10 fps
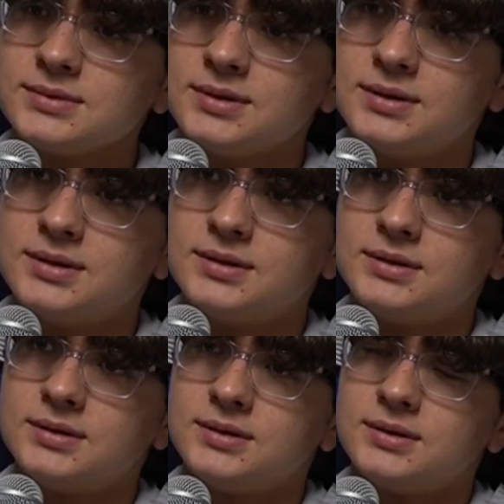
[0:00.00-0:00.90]
you know?
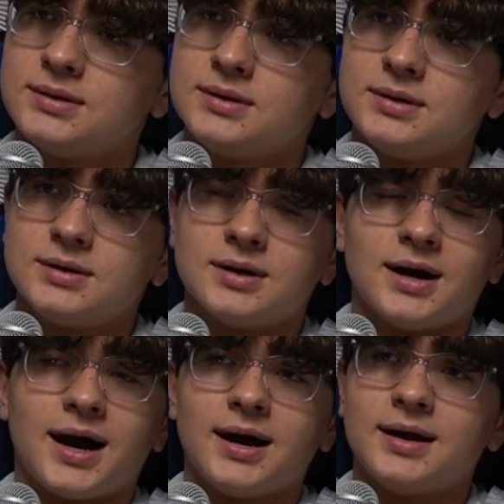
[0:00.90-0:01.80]

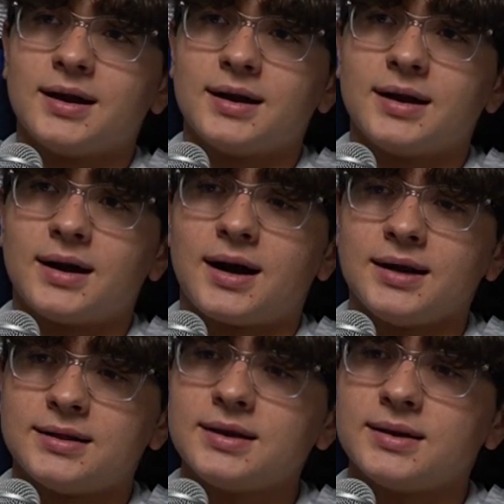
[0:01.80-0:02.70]
I I
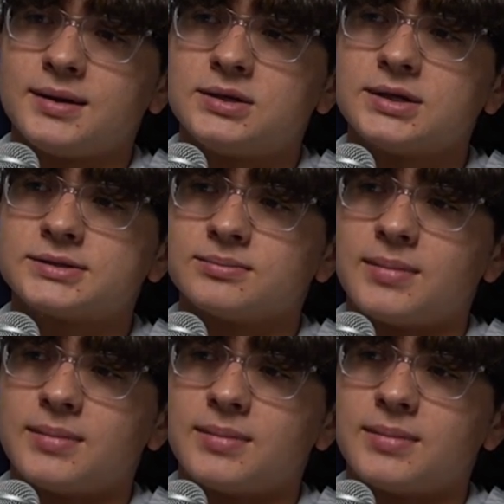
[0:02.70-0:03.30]
think it takes.